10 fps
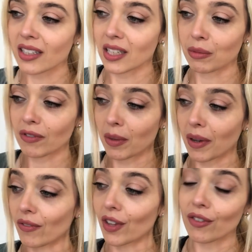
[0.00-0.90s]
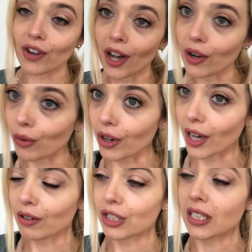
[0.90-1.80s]
Some of them have never had a
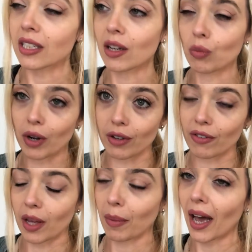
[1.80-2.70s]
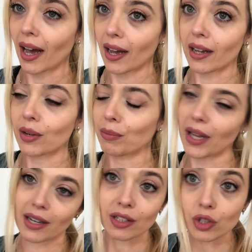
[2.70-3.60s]
workout routine and one of them had been in